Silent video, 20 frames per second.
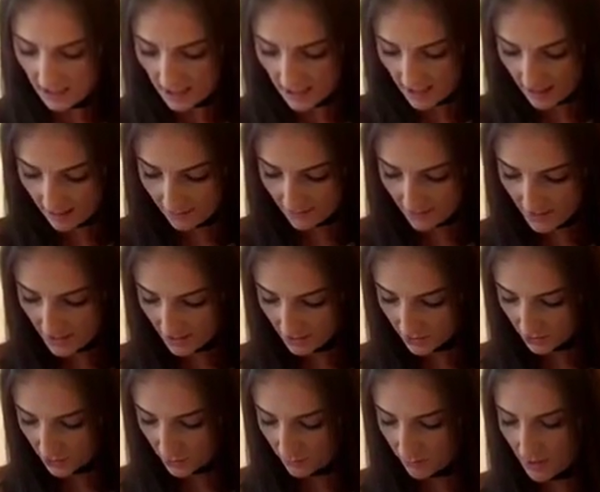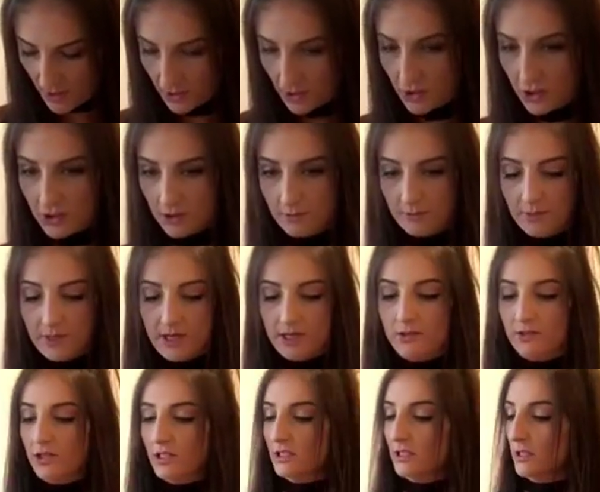not too much,
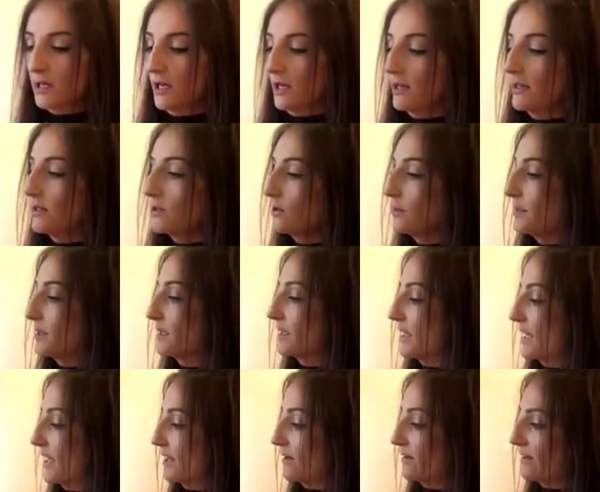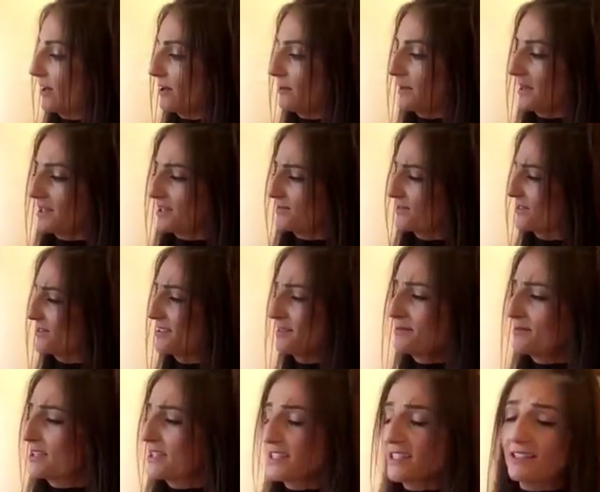but just a little bit of layer there because for
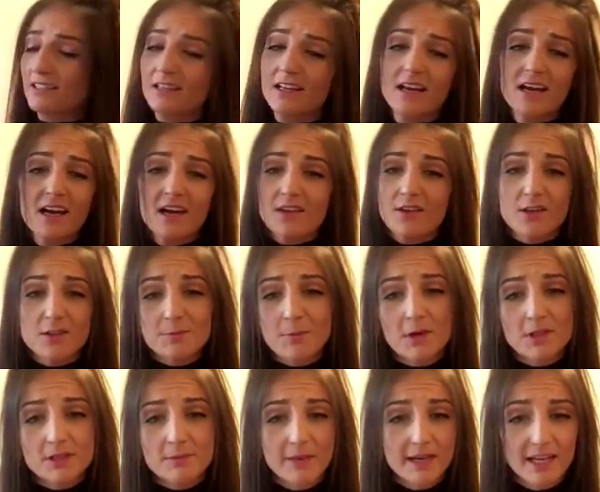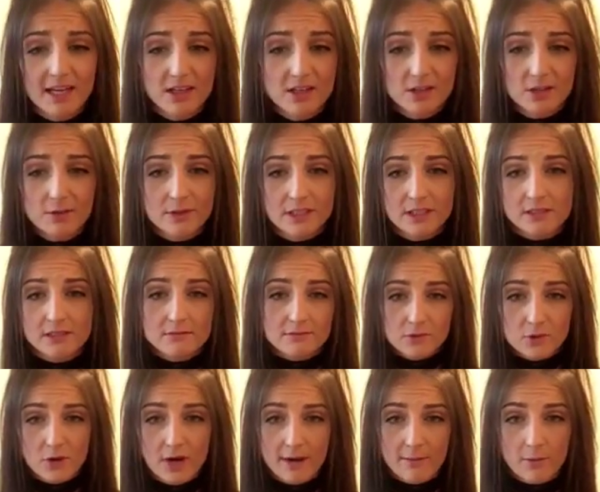some reason those parts of my hand always
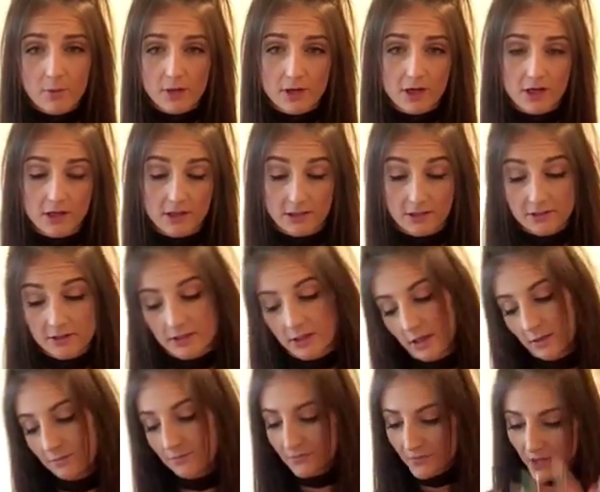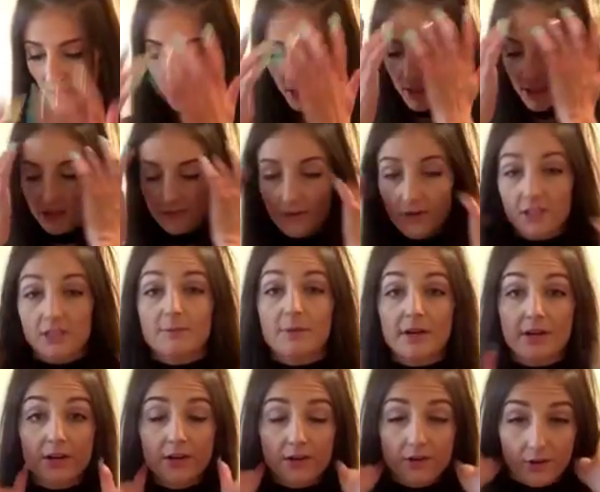grab more color. So as far as
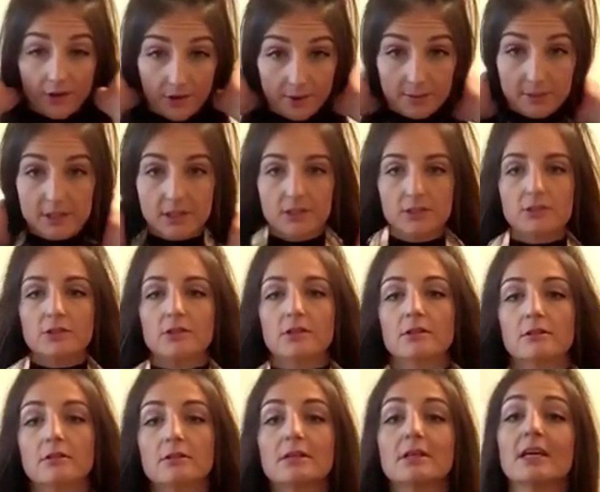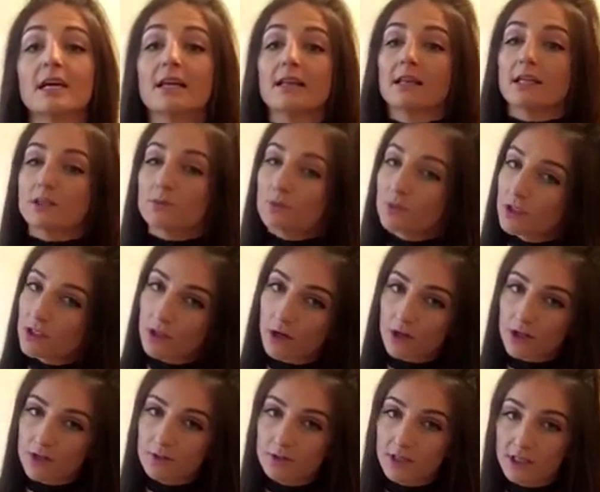barrier cream is concerned, that's really
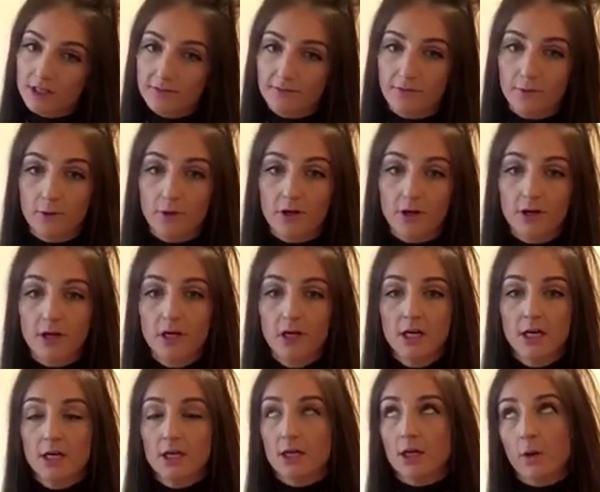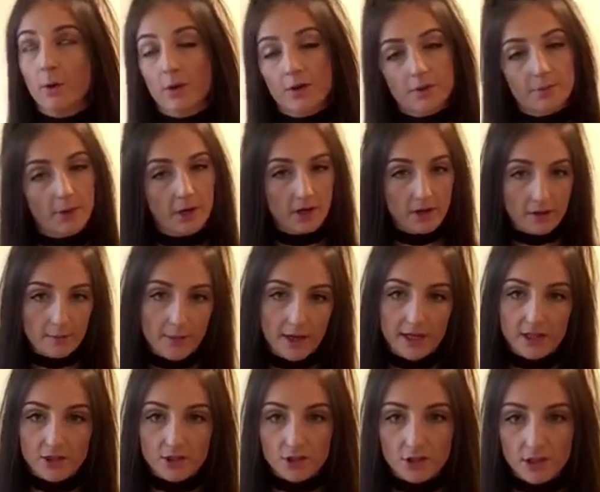all you need it for. No other part of the
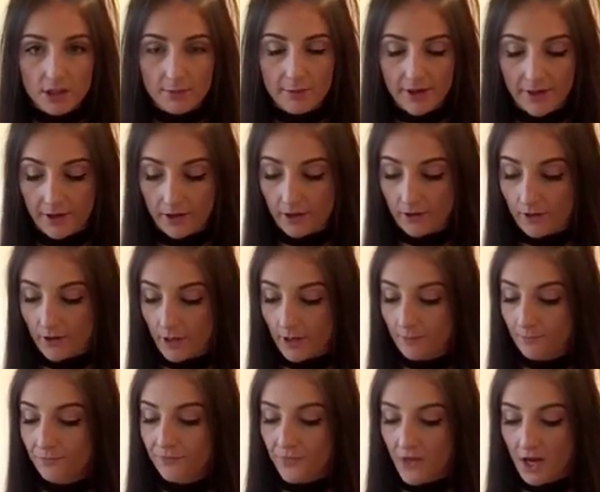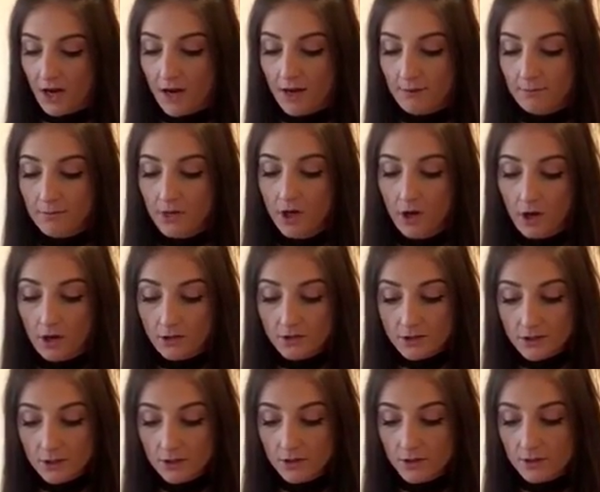body should need barrier cream.
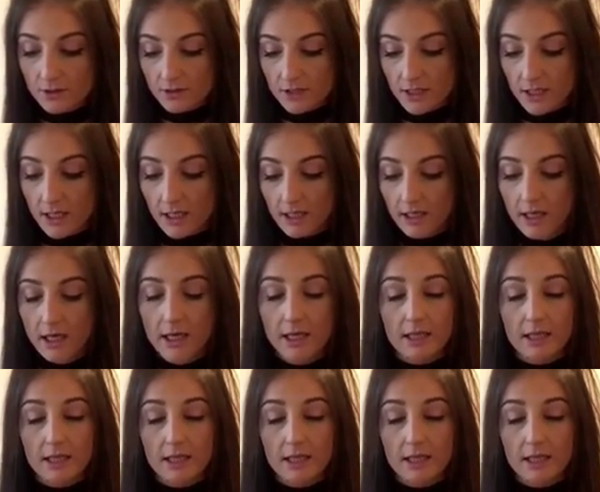Also using